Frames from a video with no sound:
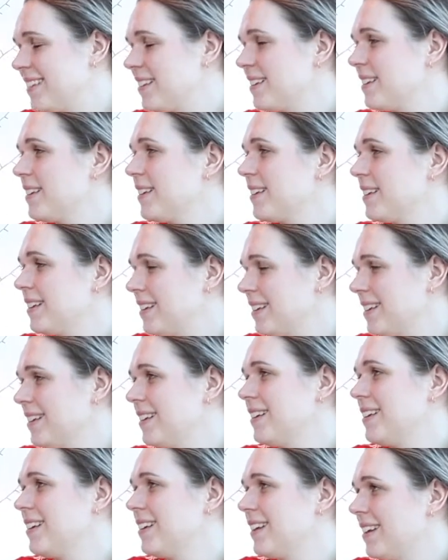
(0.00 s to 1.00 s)

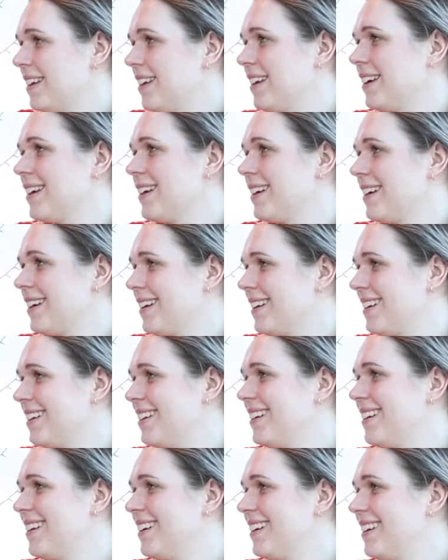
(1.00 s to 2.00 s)

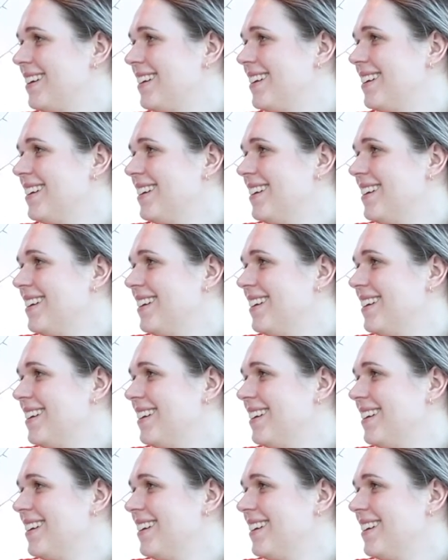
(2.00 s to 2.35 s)
This person isn't speaking.